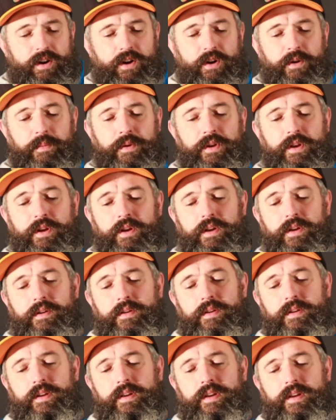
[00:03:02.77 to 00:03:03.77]
I'm going to
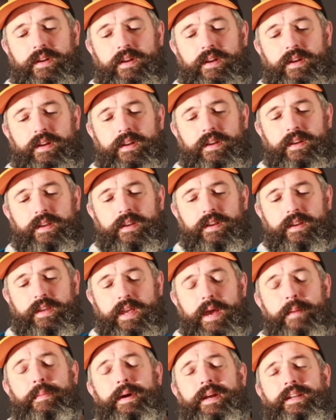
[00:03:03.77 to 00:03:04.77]

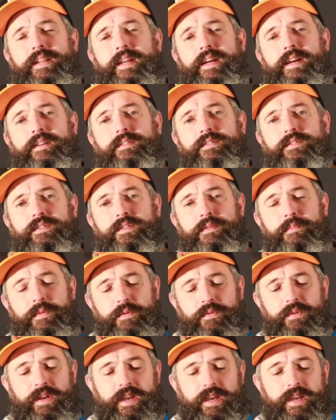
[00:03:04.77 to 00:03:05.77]
get back down to
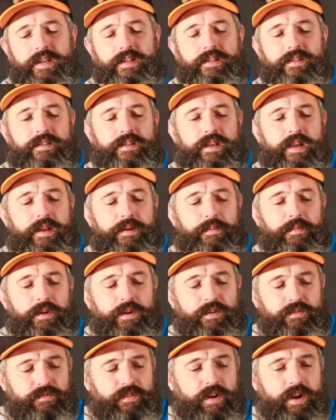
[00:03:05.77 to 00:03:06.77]
Milton Keynes and I'm going
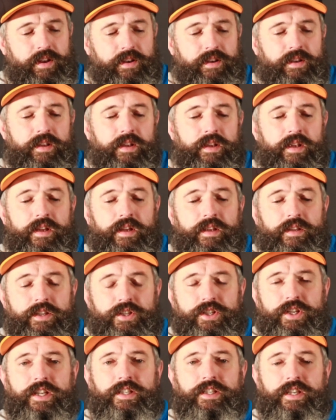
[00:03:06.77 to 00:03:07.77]
to run the
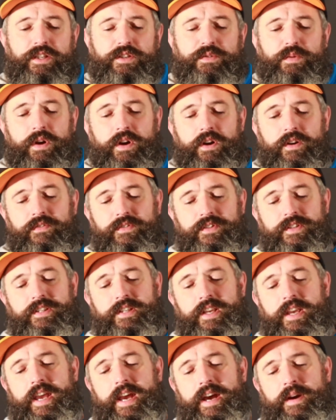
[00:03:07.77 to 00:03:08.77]
GT12 and
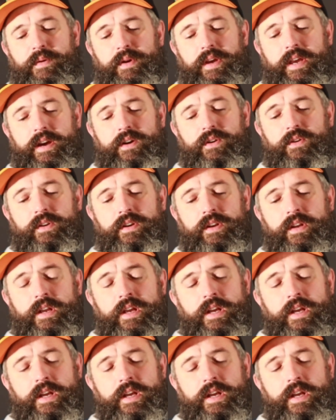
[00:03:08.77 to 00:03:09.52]
see how I get on.